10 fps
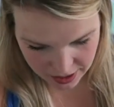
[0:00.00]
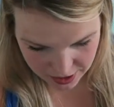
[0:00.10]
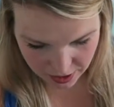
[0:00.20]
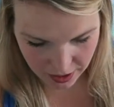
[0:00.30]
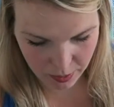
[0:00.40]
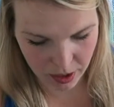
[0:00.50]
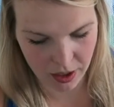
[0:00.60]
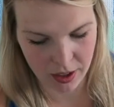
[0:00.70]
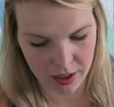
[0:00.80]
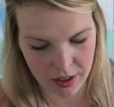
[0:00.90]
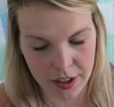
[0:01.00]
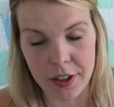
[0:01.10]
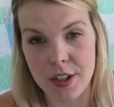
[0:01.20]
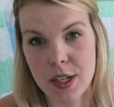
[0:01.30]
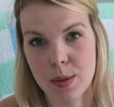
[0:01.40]
So the
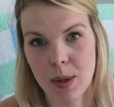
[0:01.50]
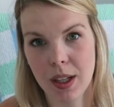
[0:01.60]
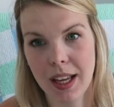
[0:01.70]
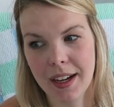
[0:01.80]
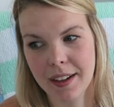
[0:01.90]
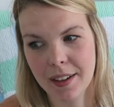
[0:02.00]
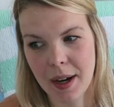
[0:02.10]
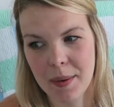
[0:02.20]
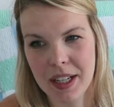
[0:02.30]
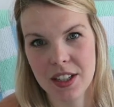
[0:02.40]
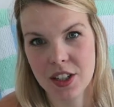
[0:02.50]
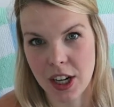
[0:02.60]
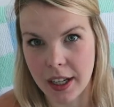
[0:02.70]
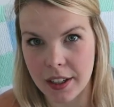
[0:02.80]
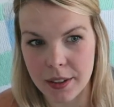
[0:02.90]
nurses were like, okay, we need to
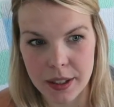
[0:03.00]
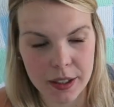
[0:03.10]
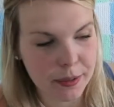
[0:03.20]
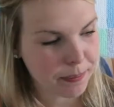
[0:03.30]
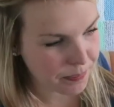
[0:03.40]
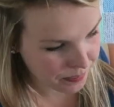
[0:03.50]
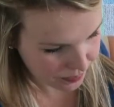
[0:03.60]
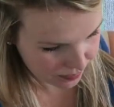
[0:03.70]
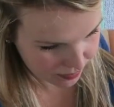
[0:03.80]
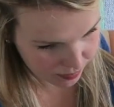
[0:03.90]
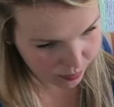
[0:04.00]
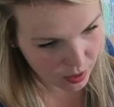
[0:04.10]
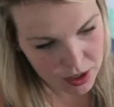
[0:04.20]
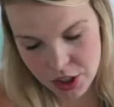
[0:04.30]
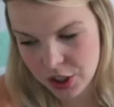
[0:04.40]
check you, you know.
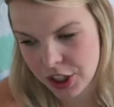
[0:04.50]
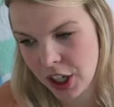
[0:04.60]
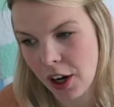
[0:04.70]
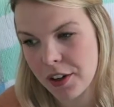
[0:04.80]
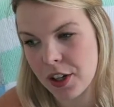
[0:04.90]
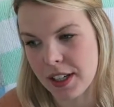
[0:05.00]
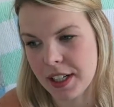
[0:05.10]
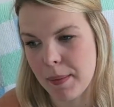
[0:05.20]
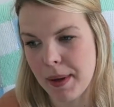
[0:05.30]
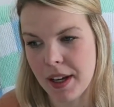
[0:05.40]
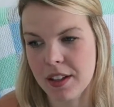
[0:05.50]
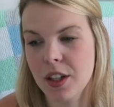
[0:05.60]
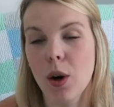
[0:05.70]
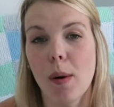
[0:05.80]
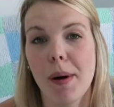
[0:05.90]
So she tried to get me to
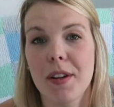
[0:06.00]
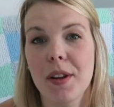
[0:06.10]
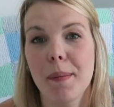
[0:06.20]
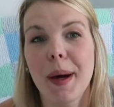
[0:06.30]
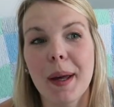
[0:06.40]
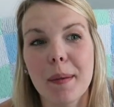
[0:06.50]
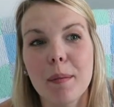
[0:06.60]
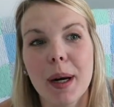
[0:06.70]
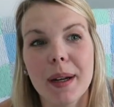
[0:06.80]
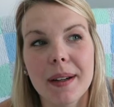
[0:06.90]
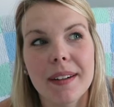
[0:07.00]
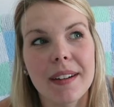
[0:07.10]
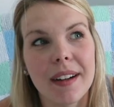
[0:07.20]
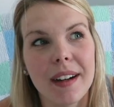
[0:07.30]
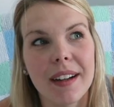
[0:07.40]
go up onto the bed, but
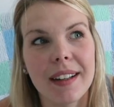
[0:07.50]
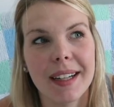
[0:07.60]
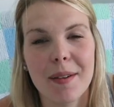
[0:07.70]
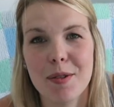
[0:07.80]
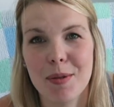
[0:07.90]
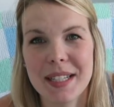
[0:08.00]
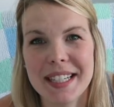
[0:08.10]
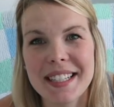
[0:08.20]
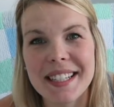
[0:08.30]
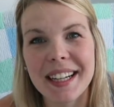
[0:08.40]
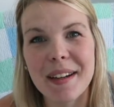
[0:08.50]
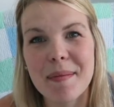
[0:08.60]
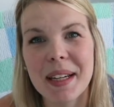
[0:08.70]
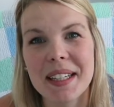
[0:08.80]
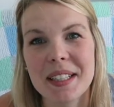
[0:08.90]
like I was resisting it
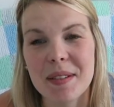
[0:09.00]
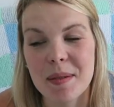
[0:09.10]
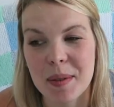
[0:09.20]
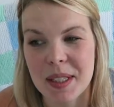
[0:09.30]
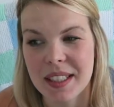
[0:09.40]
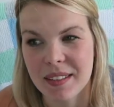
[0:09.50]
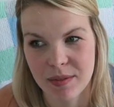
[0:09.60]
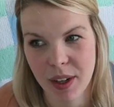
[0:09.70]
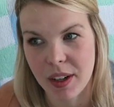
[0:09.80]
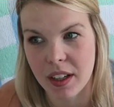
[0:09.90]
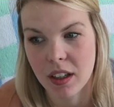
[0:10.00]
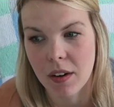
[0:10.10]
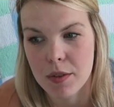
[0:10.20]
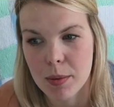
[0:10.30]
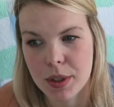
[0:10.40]
because it was very
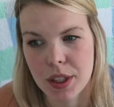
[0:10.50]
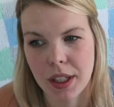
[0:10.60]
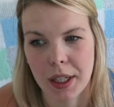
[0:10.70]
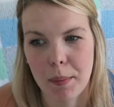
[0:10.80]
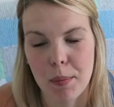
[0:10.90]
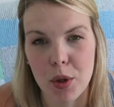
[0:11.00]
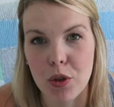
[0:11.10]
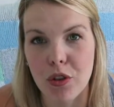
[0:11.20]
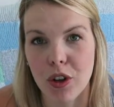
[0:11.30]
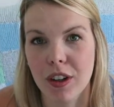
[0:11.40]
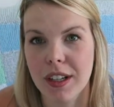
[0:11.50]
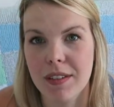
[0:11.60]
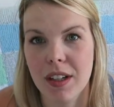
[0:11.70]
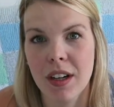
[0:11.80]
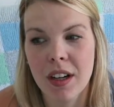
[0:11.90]
uncomfortable to like move, or
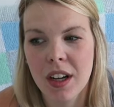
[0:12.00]
even,